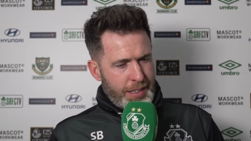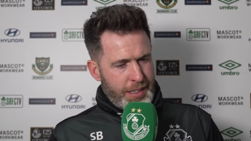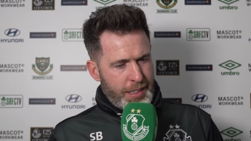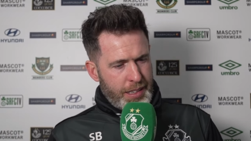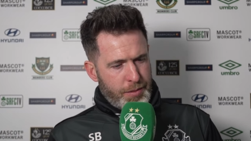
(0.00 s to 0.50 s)

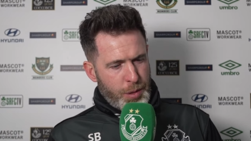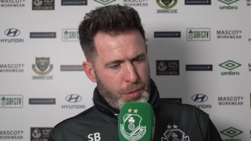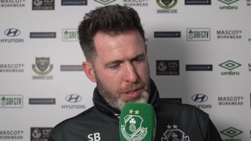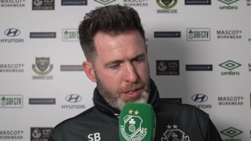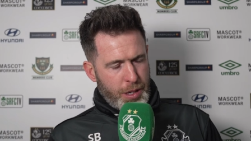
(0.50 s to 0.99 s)
if we
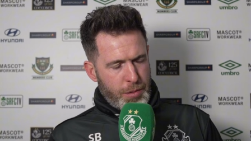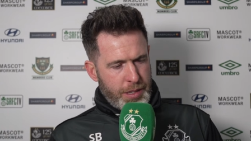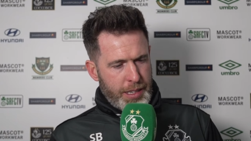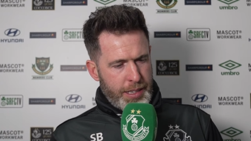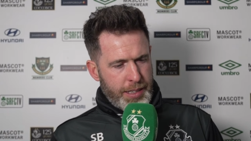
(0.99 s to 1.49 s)
want to
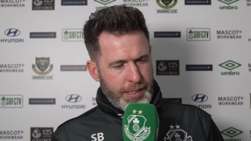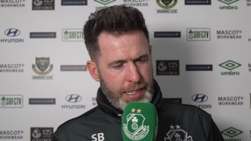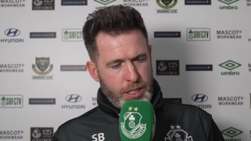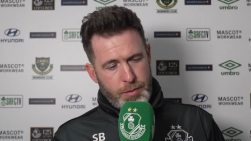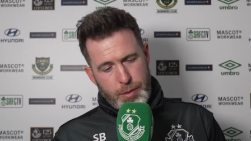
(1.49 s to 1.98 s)
go and uh,
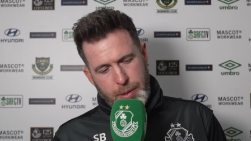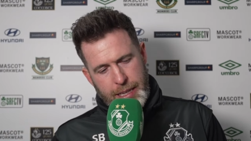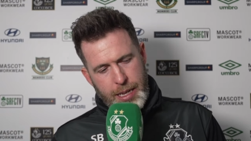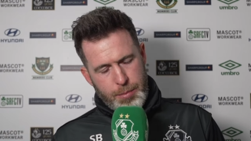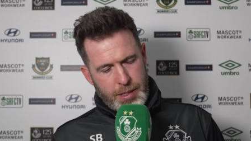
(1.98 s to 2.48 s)
get something from
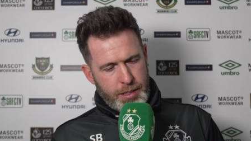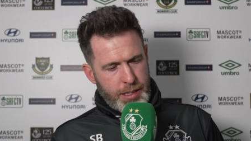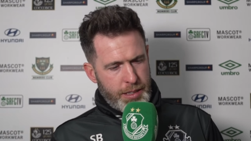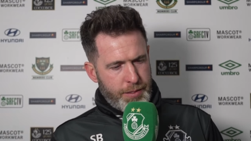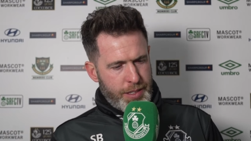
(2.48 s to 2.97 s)
the game. And,
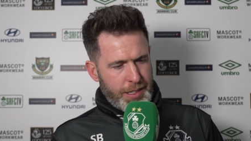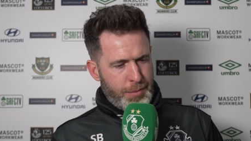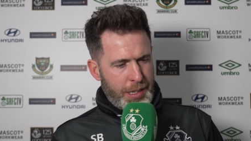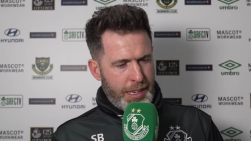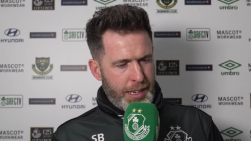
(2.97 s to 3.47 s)
and
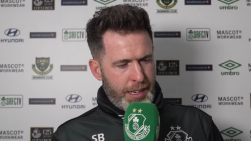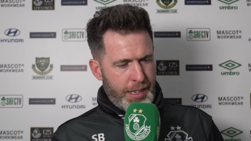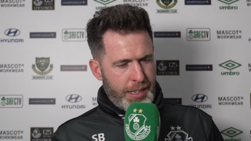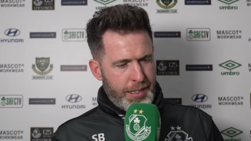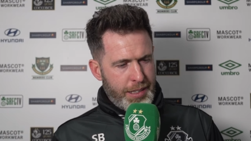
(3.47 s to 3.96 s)
obviously, we'll
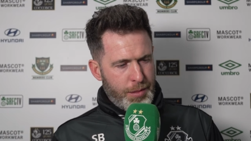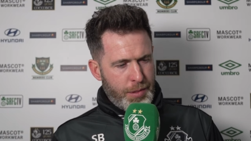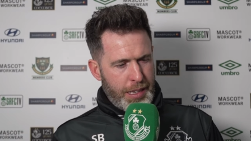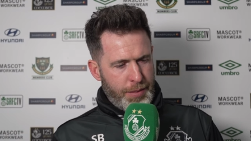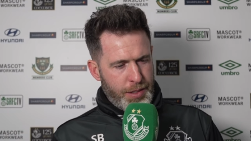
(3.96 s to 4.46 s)
uh,
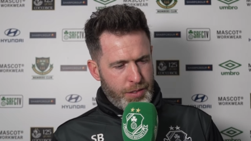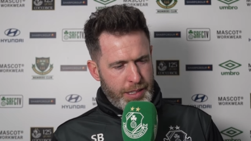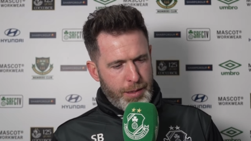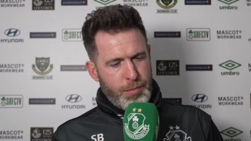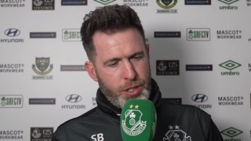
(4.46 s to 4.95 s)
we'll have a look
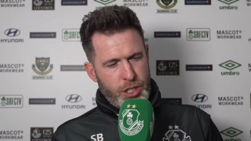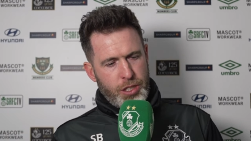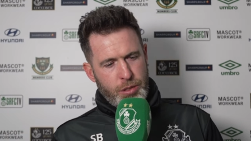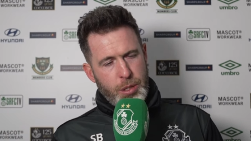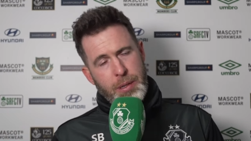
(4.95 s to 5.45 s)
at that Monday,
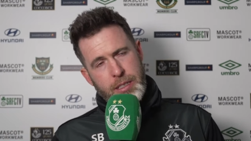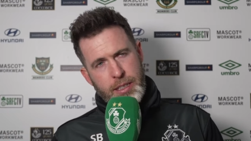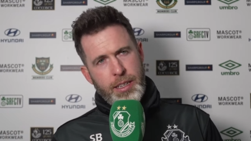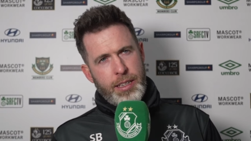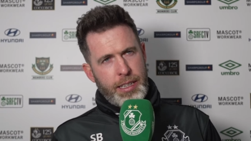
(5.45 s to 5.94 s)
Tuesday,
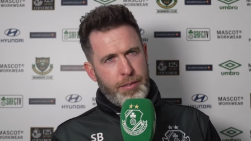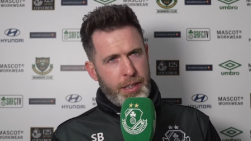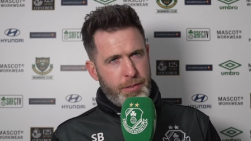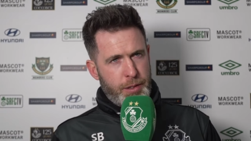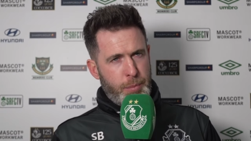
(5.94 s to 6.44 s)
Wednesday, and get
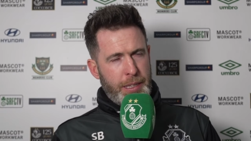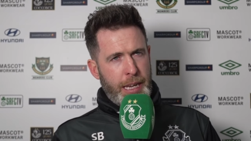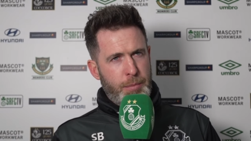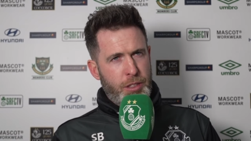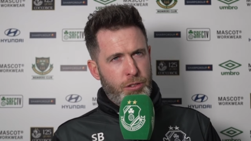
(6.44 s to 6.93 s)
ready for a big
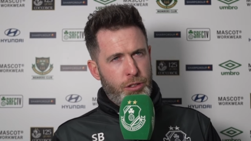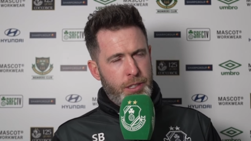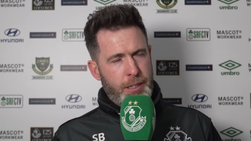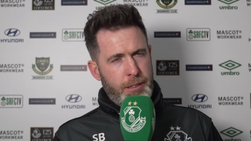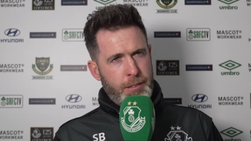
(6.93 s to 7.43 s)
game on
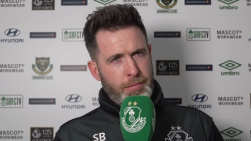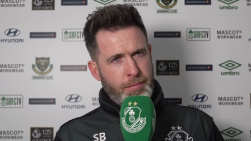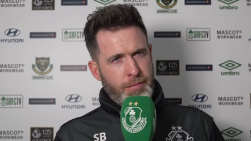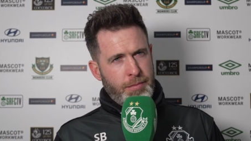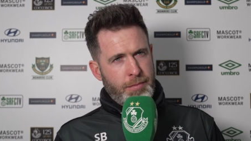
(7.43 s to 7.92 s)
Thursday.
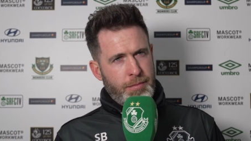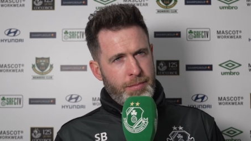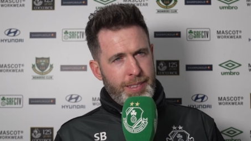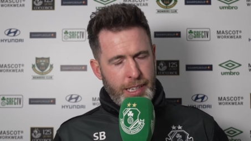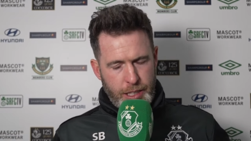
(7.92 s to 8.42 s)
Thanks, Steve.
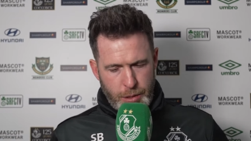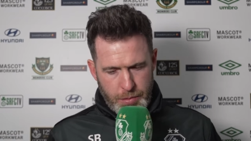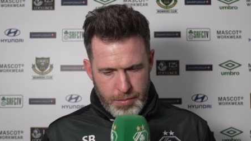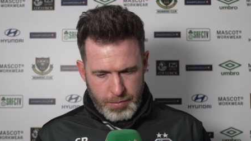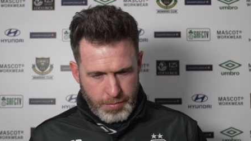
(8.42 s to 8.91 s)
Thank
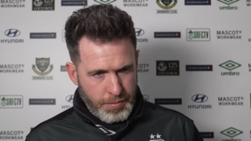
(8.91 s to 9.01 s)
you.